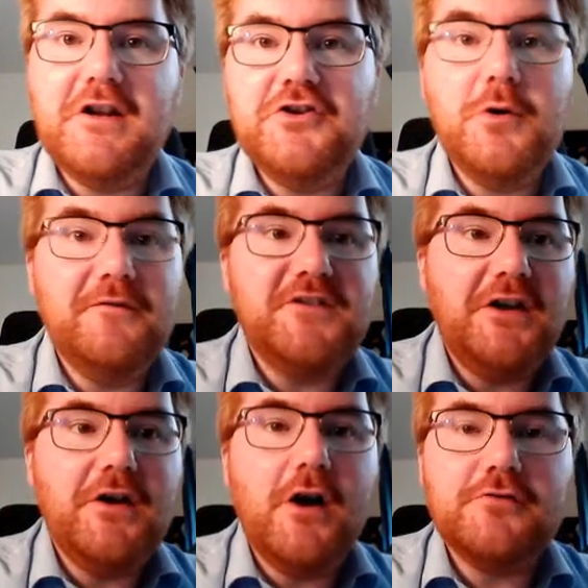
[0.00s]
you have
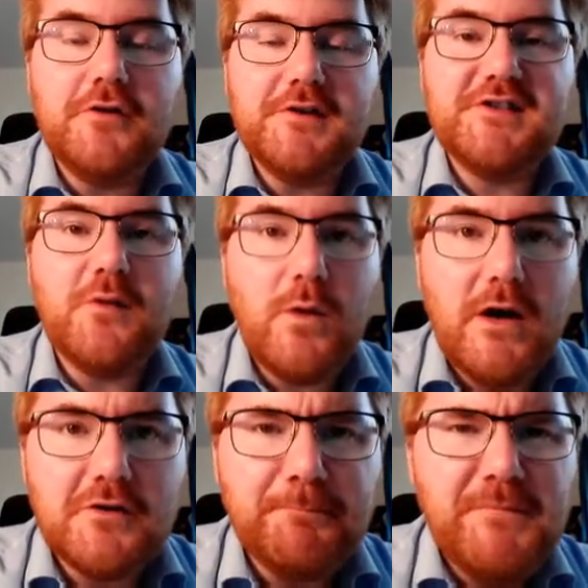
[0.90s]
done across the
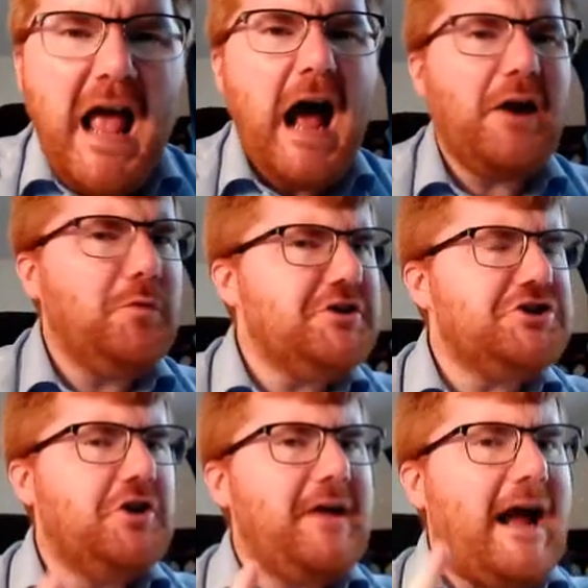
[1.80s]
world. And I want to
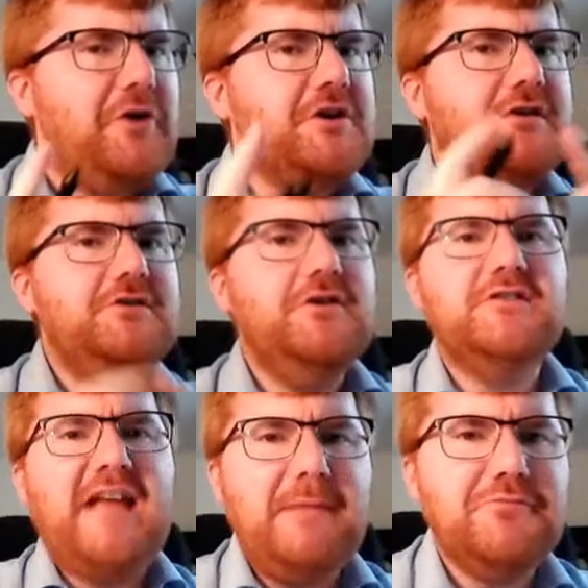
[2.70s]
show you how you can use
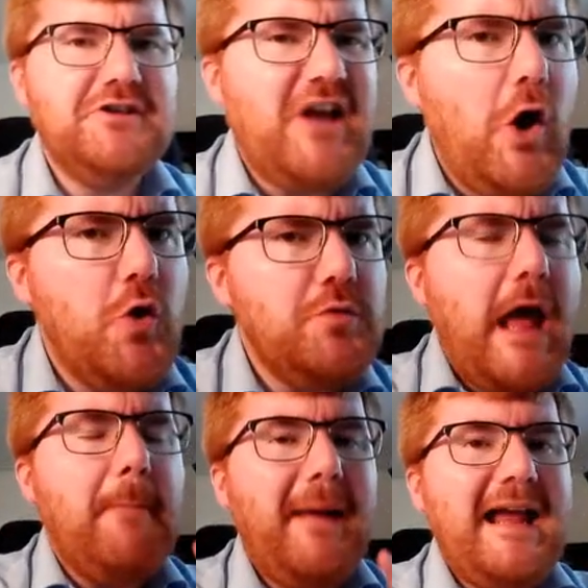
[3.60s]
Cambridge's own
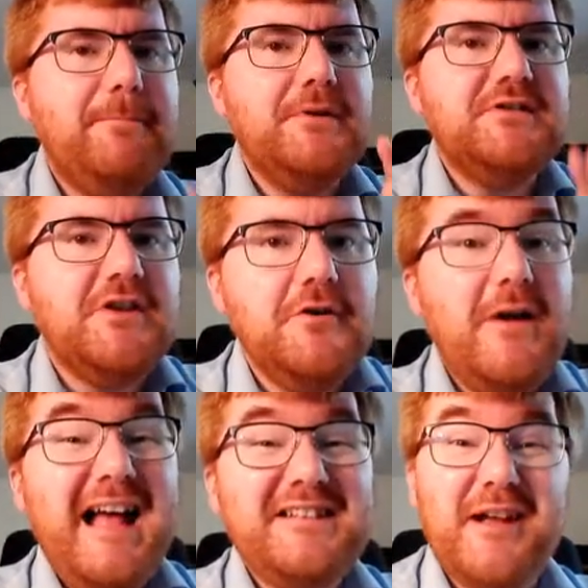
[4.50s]
paper 2
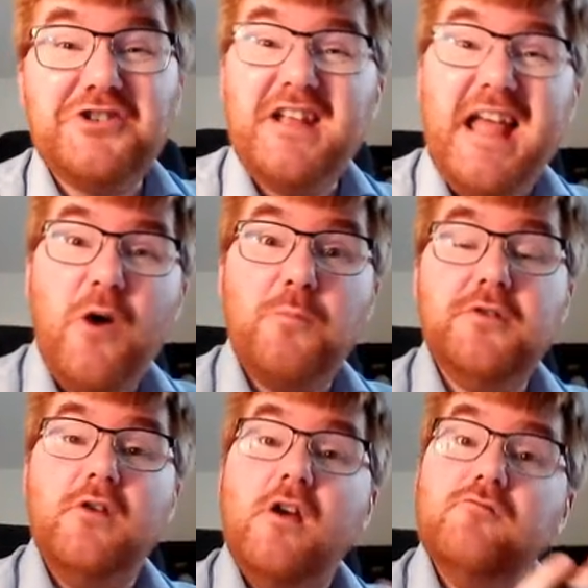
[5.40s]
to actually help
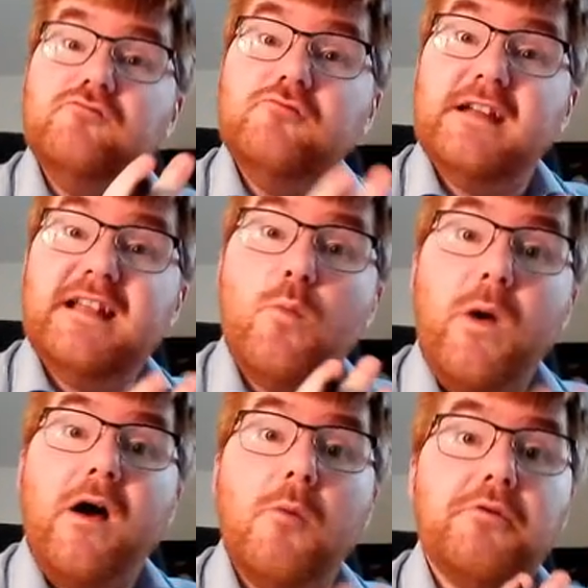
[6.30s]
you really
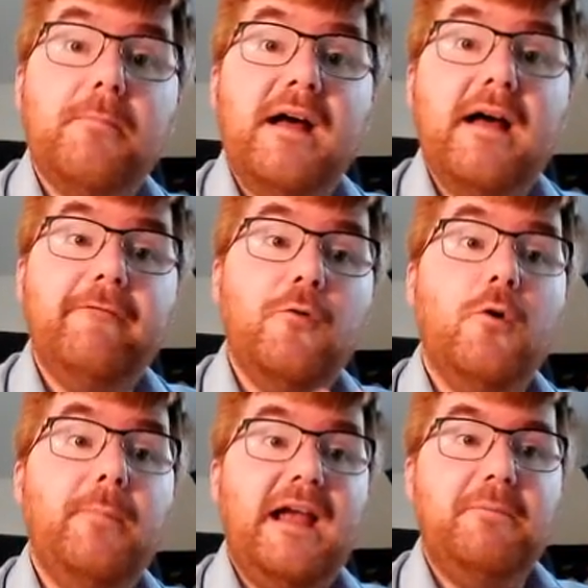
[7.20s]
well prepare
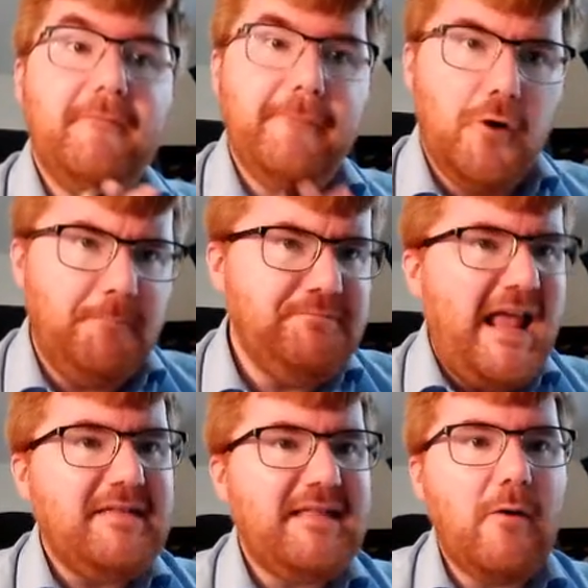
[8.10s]
for paper 4.
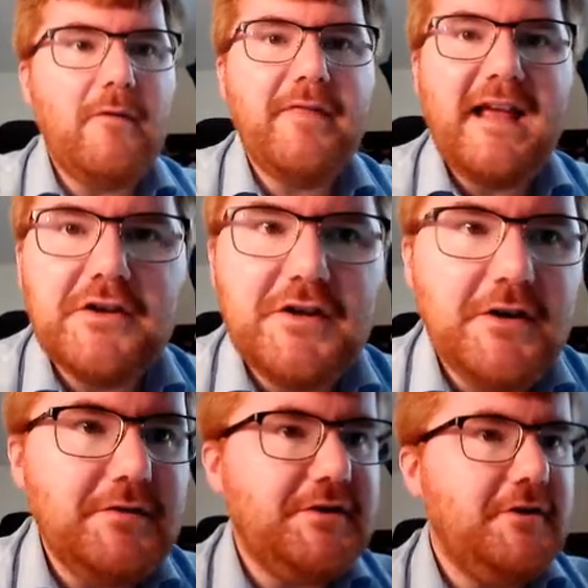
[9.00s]
Now thank
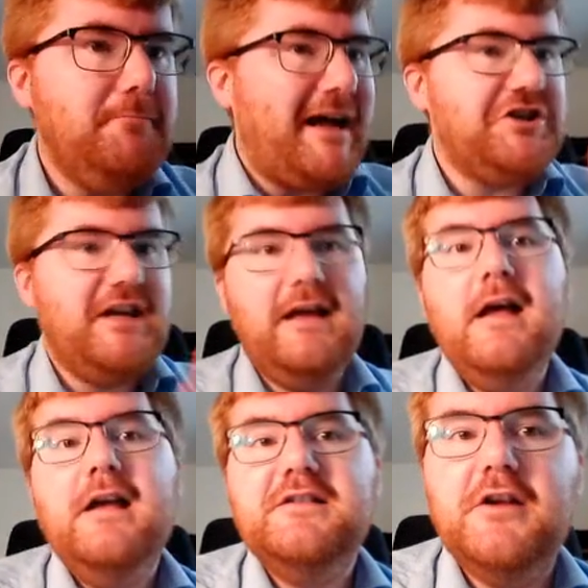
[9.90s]
you to Maj here,
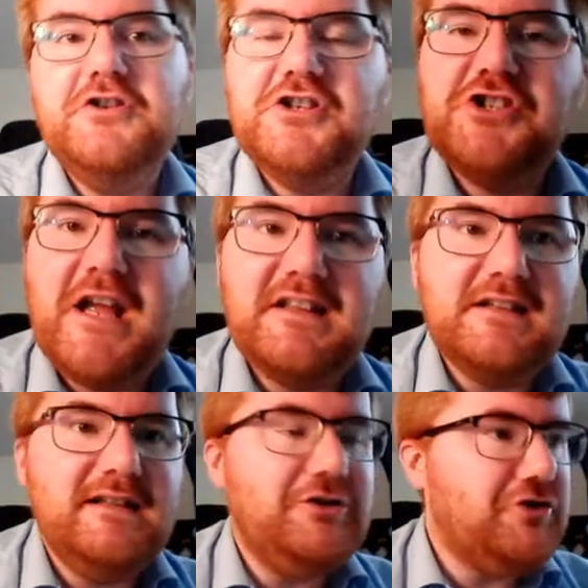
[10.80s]
so just shared
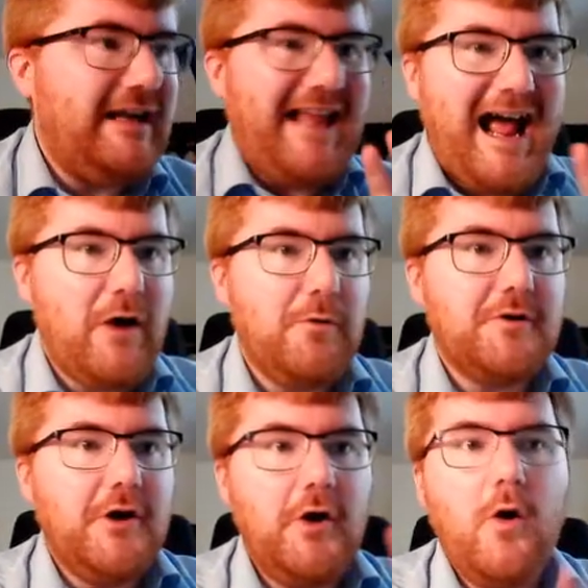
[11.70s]
this literally an hour
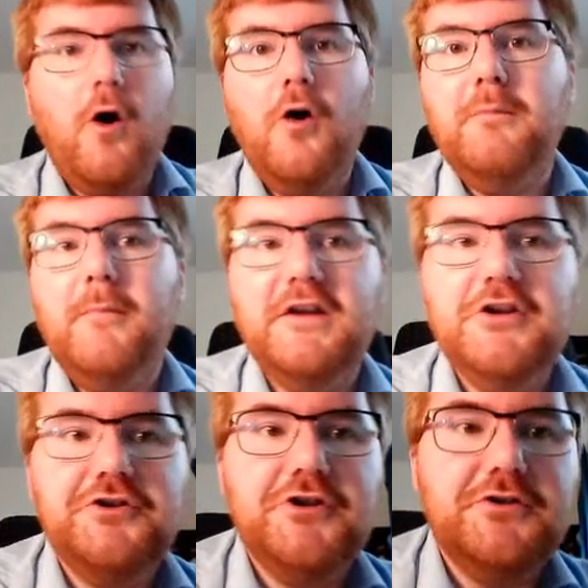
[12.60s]
ago on my
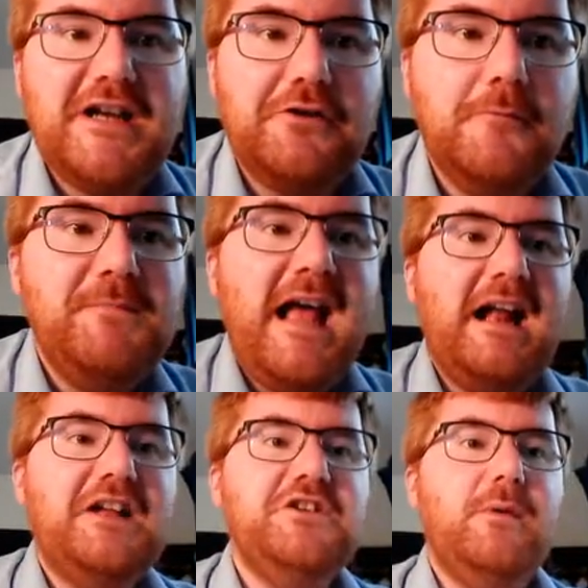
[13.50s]
YouTube channel
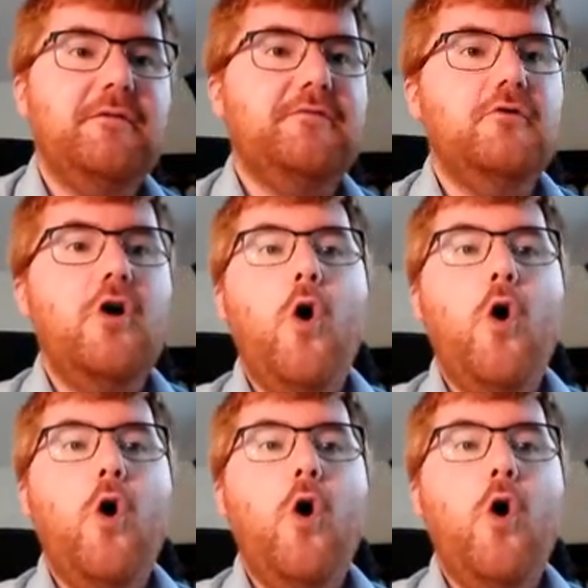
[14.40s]
and actually went through